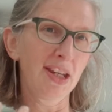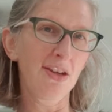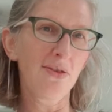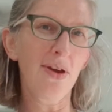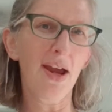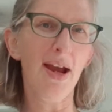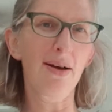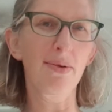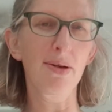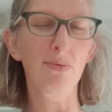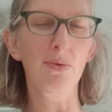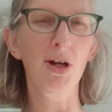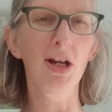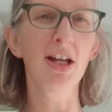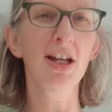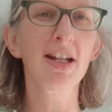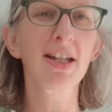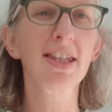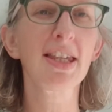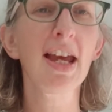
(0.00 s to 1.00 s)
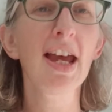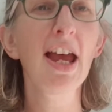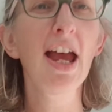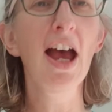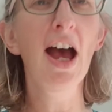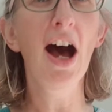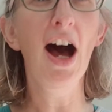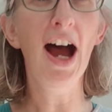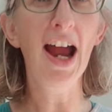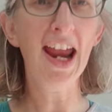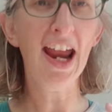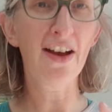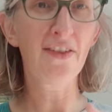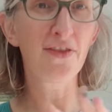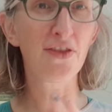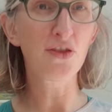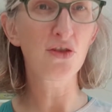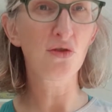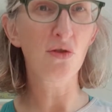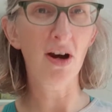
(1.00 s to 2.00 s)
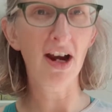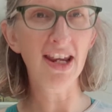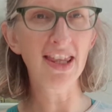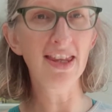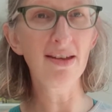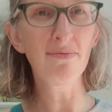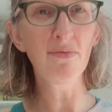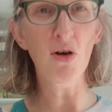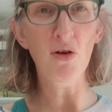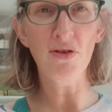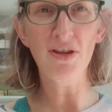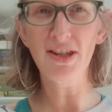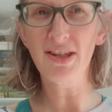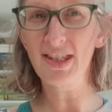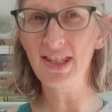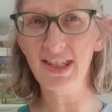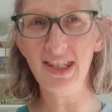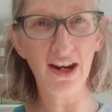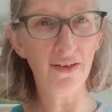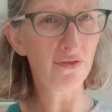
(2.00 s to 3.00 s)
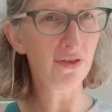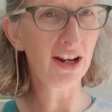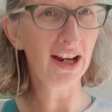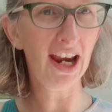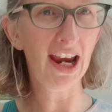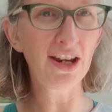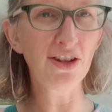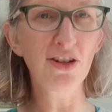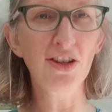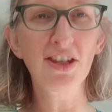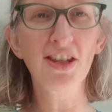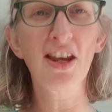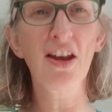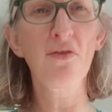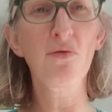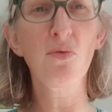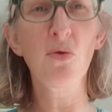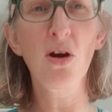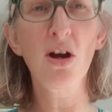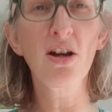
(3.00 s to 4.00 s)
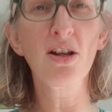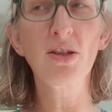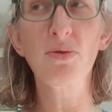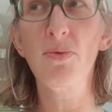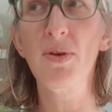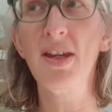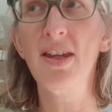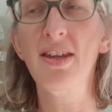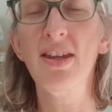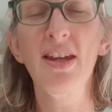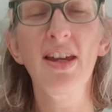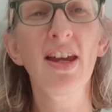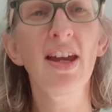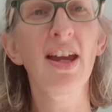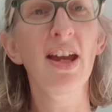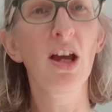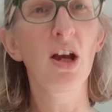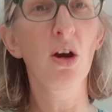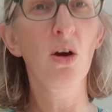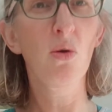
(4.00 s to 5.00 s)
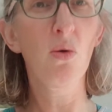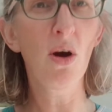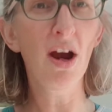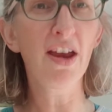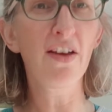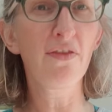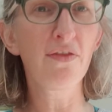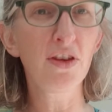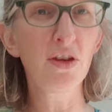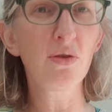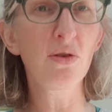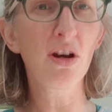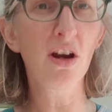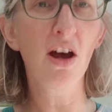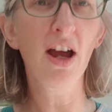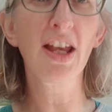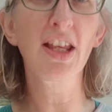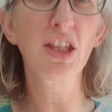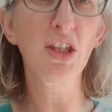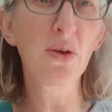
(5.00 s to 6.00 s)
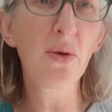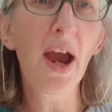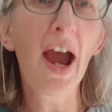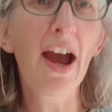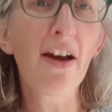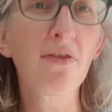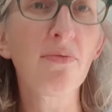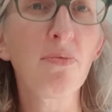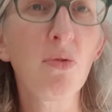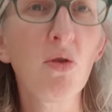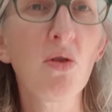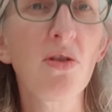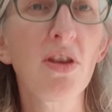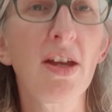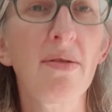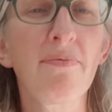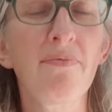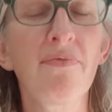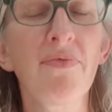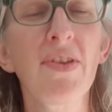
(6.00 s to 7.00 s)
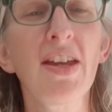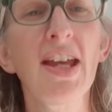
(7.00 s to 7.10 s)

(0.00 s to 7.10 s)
you how it works. I have tried them on several occasions, and I've worked with quite a few clients who have bought them,